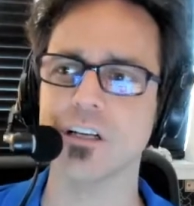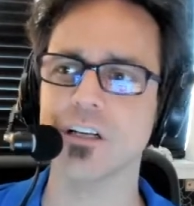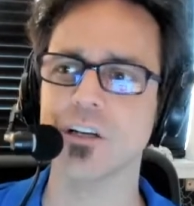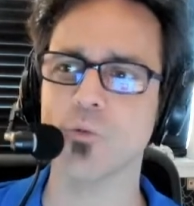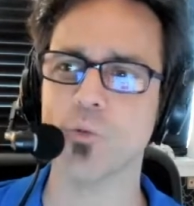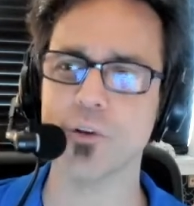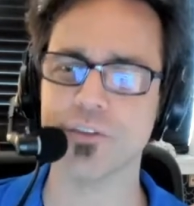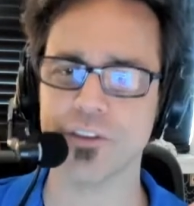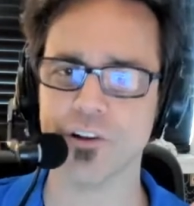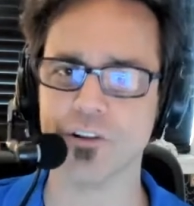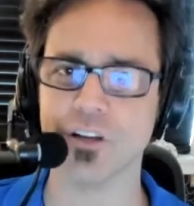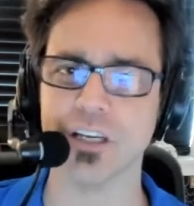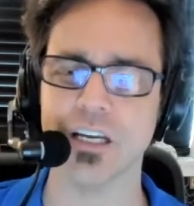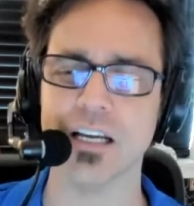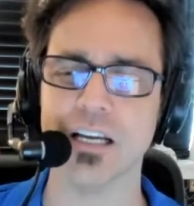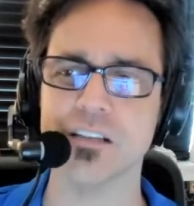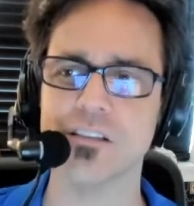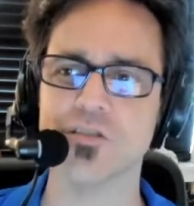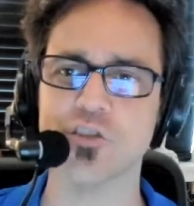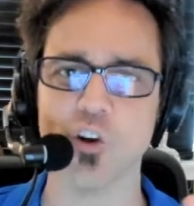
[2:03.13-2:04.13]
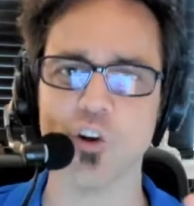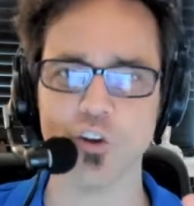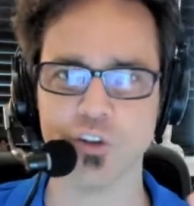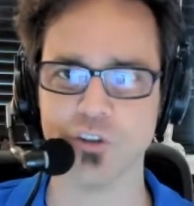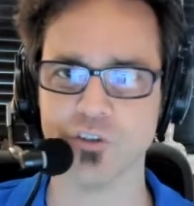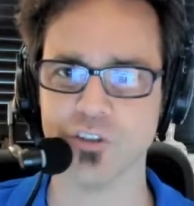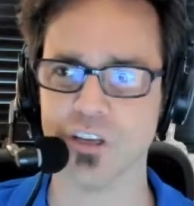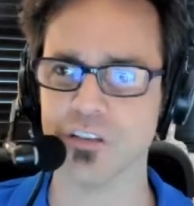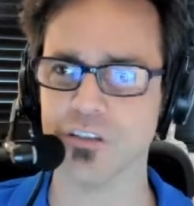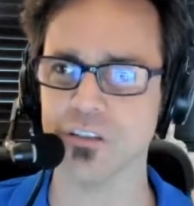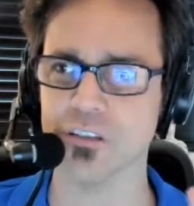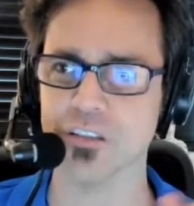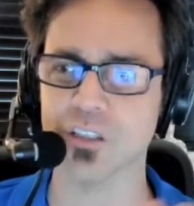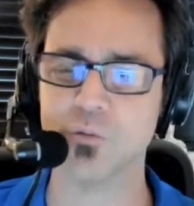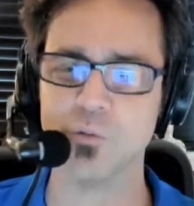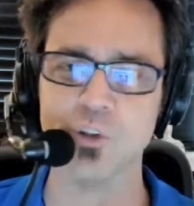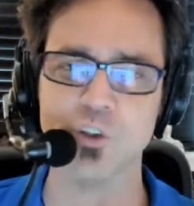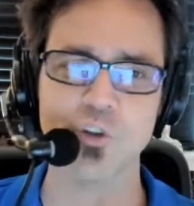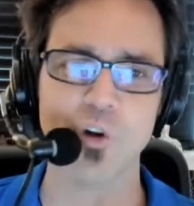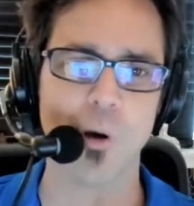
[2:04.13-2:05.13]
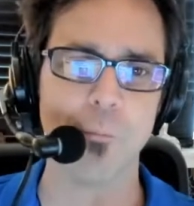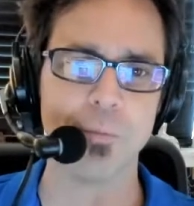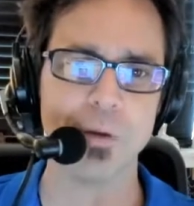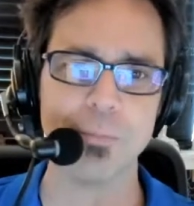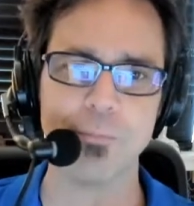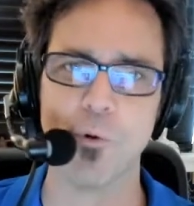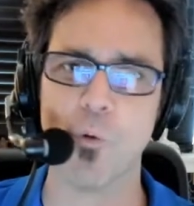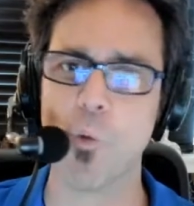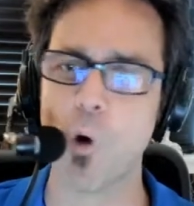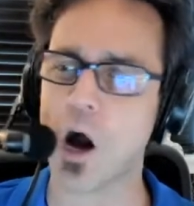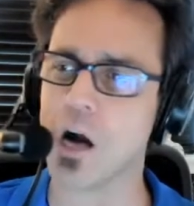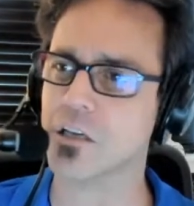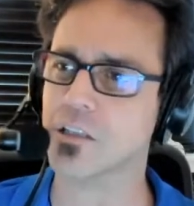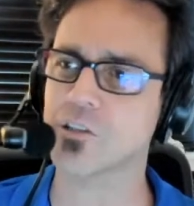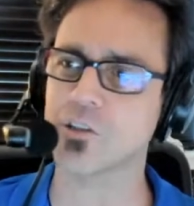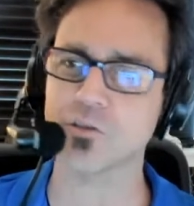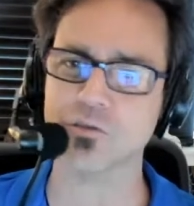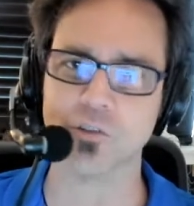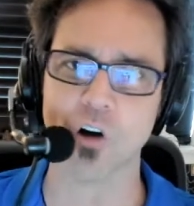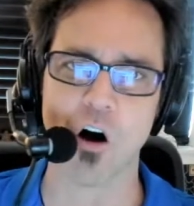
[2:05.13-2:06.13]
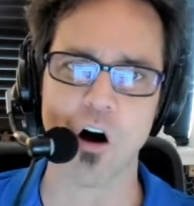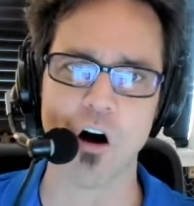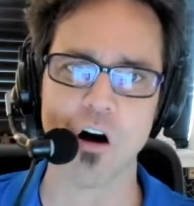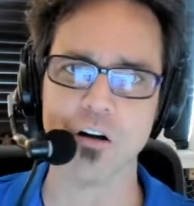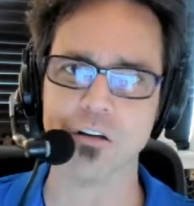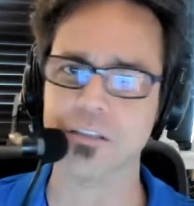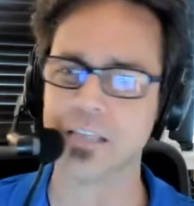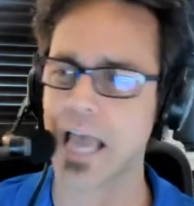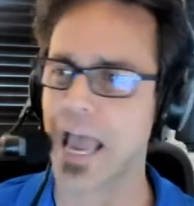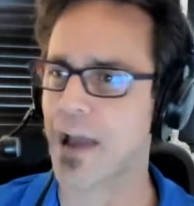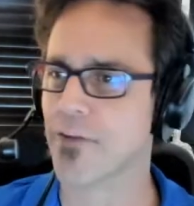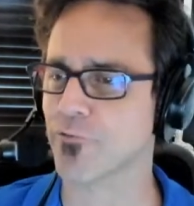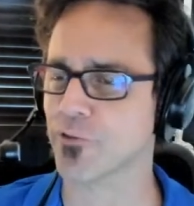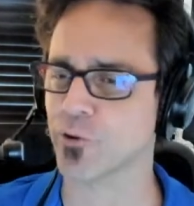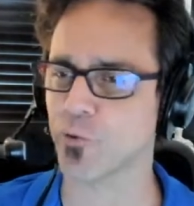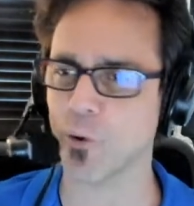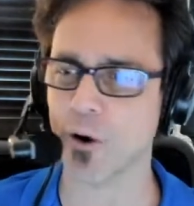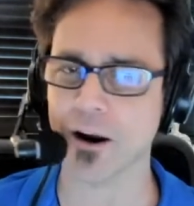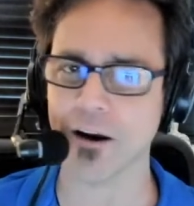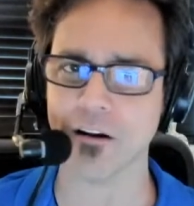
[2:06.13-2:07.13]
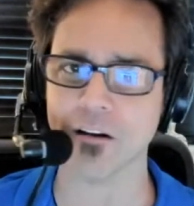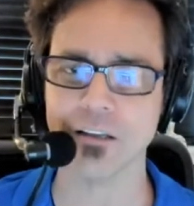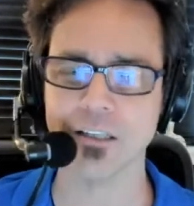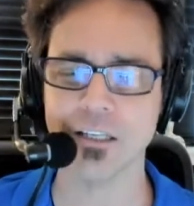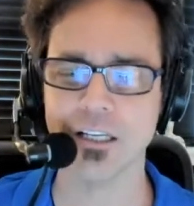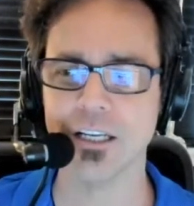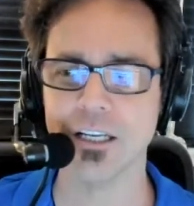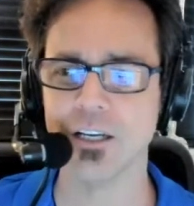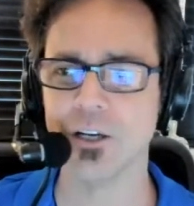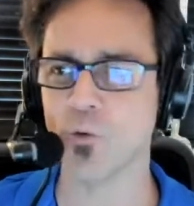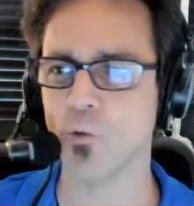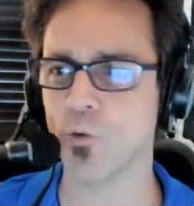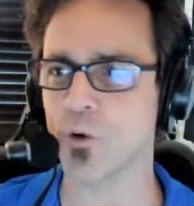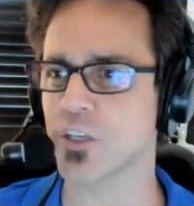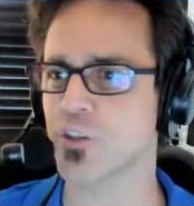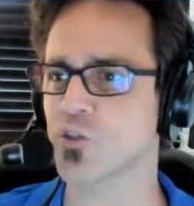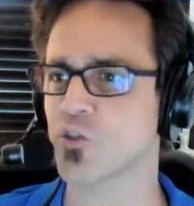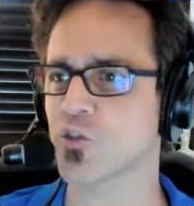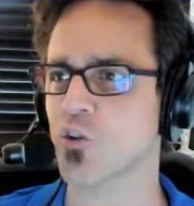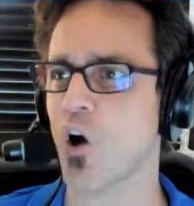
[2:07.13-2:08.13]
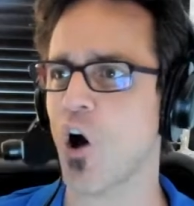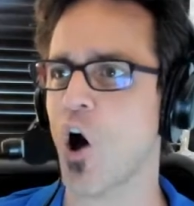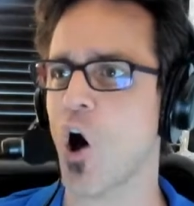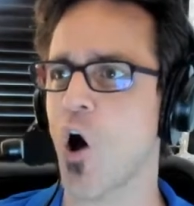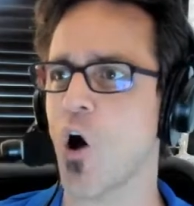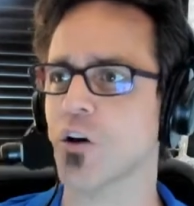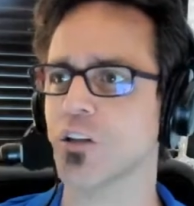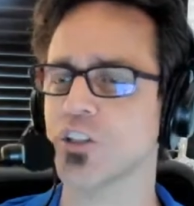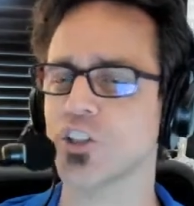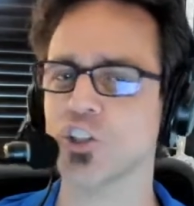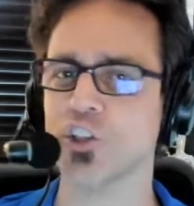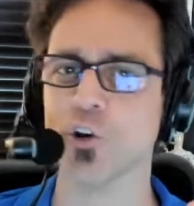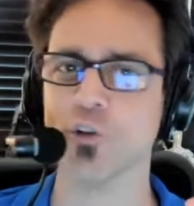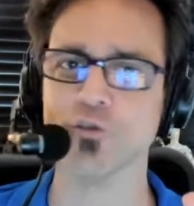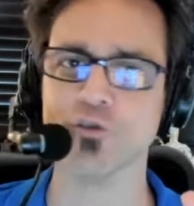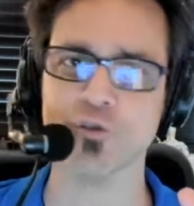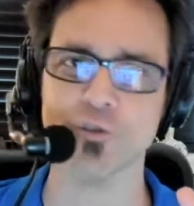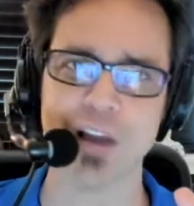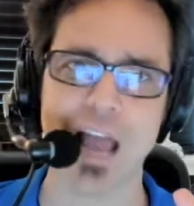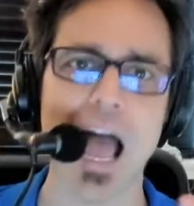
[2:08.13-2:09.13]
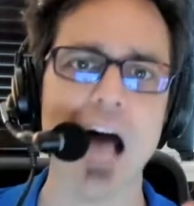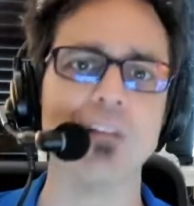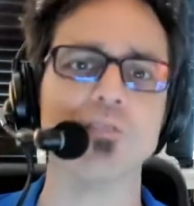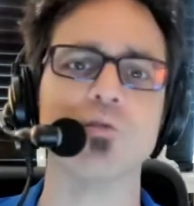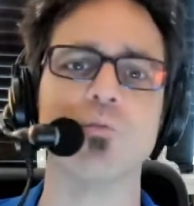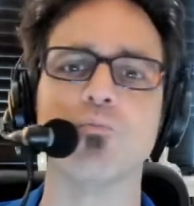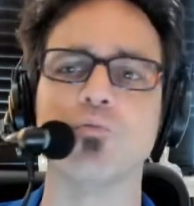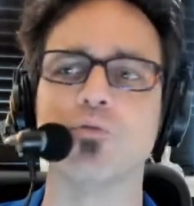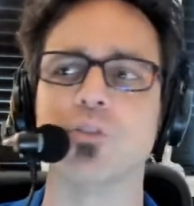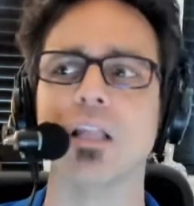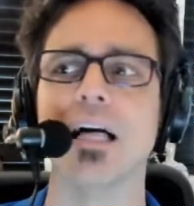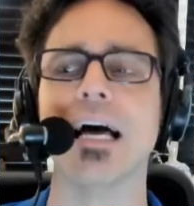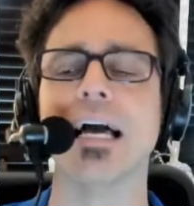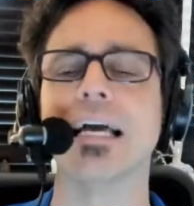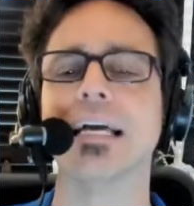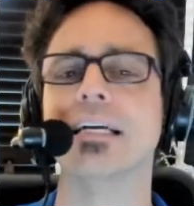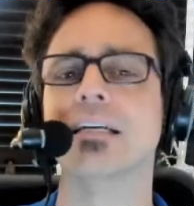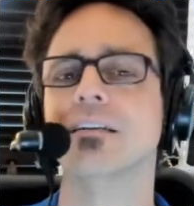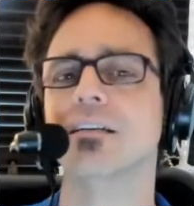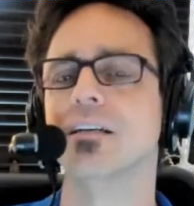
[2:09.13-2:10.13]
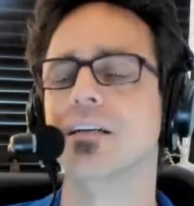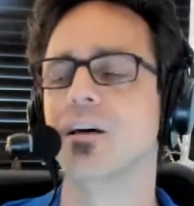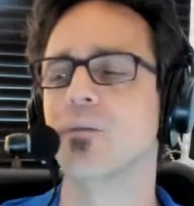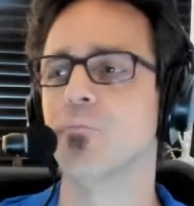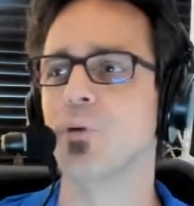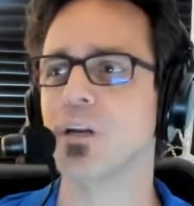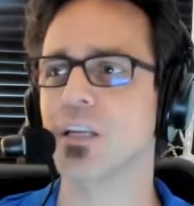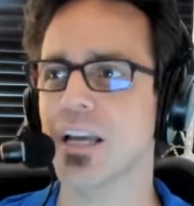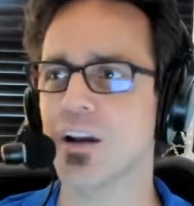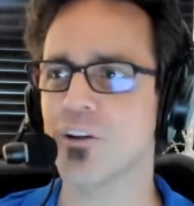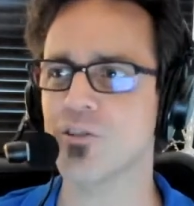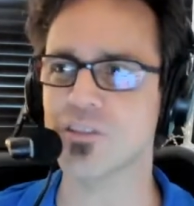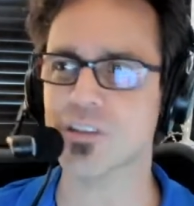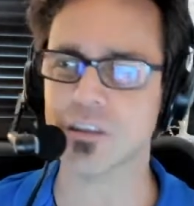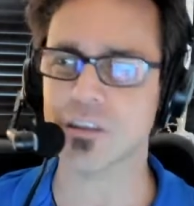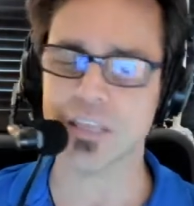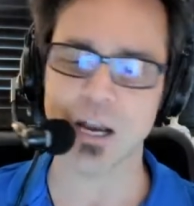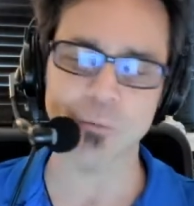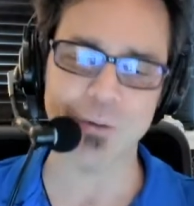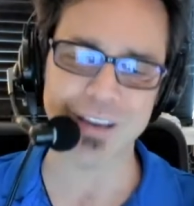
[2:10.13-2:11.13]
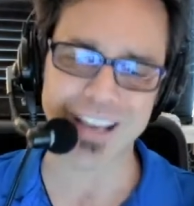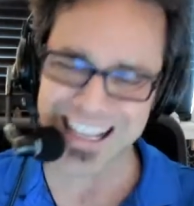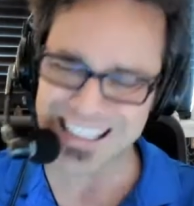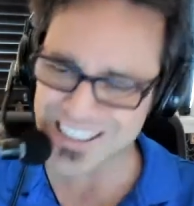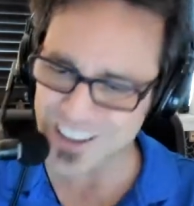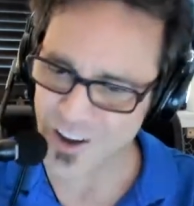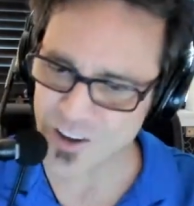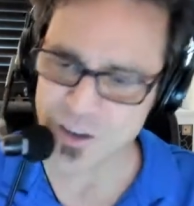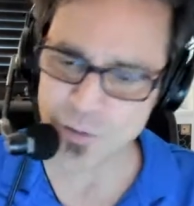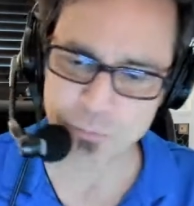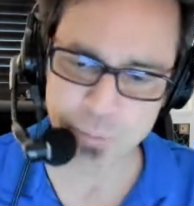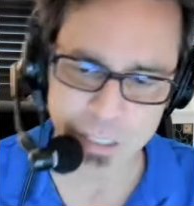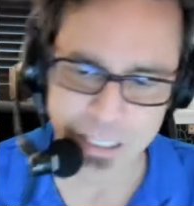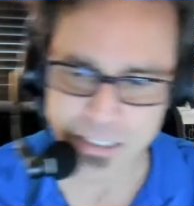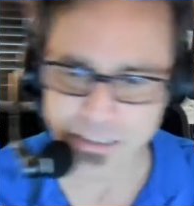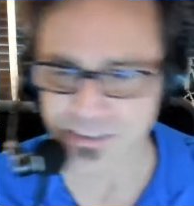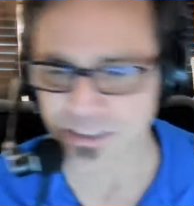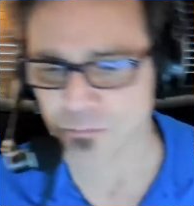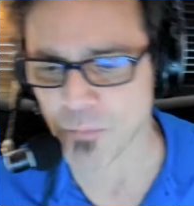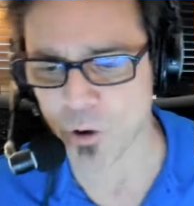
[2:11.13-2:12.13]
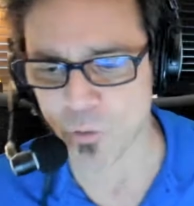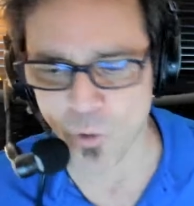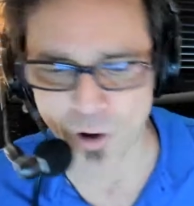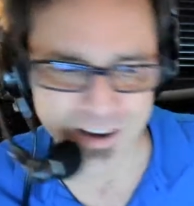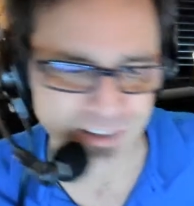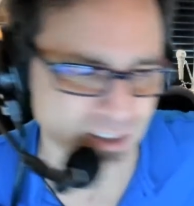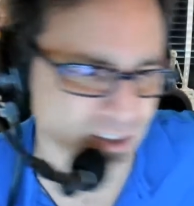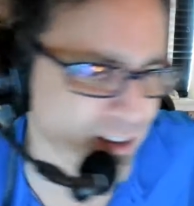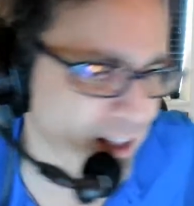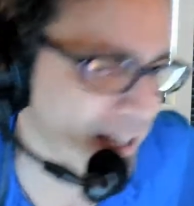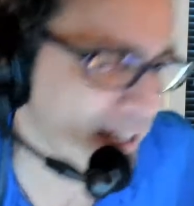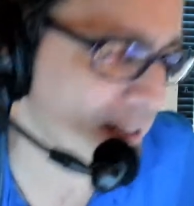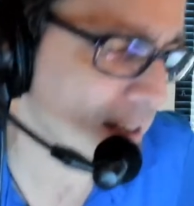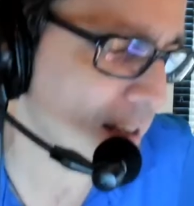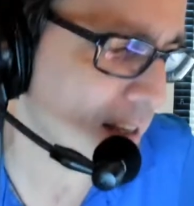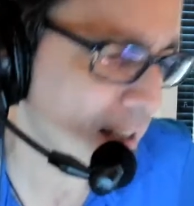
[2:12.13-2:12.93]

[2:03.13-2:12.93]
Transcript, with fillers: with their kids, social distancing. We saw people walking their dogs everywhere. We saw children out to play. But here's the thing: we got done the pizza. And my wife's like,